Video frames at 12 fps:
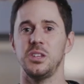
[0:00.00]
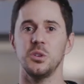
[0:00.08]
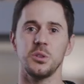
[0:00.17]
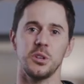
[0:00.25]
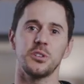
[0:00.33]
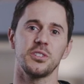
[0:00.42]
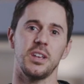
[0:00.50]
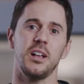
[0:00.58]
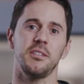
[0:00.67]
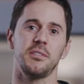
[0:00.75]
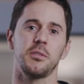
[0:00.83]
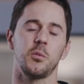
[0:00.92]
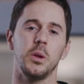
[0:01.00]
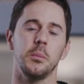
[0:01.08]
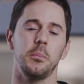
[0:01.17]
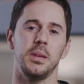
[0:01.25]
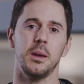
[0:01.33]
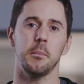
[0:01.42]
you yourself
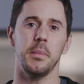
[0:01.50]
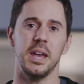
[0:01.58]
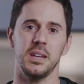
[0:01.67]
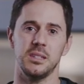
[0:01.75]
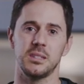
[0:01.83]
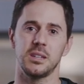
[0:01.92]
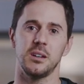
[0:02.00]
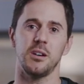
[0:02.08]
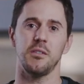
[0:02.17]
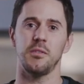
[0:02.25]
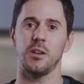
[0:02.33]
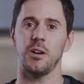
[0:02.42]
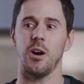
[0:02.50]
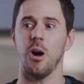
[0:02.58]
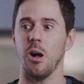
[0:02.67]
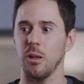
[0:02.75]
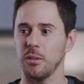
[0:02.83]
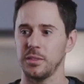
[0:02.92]
will be amazed of
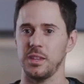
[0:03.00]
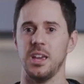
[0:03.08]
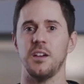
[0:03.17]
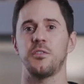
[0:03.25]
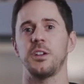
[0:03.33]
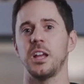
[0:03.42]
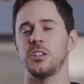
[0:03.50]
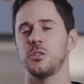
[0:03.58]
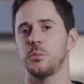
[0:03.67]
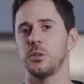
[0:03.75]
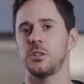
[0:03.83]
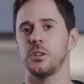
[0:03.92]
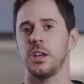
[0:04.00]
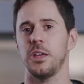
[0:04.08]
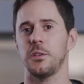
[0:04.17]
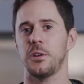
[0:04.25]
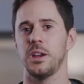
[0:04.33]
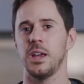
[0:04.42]
all the effort that you put
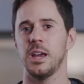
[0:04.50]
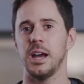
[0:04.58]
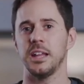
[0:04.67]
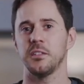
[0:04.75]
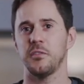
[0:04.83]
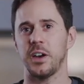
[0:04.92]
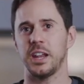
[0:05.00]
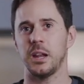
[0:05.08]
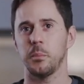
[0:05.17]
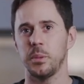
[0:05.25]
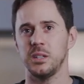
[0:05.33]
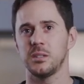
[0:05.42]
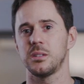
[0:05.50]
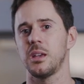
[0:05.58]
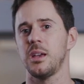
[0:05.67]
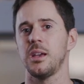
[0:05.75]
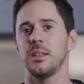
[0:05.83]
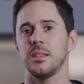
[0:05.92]
together and the final piece
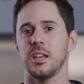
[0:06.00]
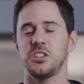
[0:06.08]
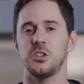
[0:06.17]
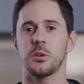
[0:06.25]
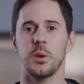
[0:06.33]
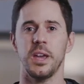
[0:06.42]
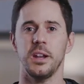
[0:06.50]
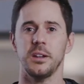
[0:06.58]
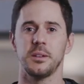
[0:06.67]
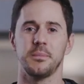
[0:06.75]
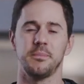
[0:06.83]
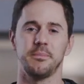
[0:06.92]
that you created.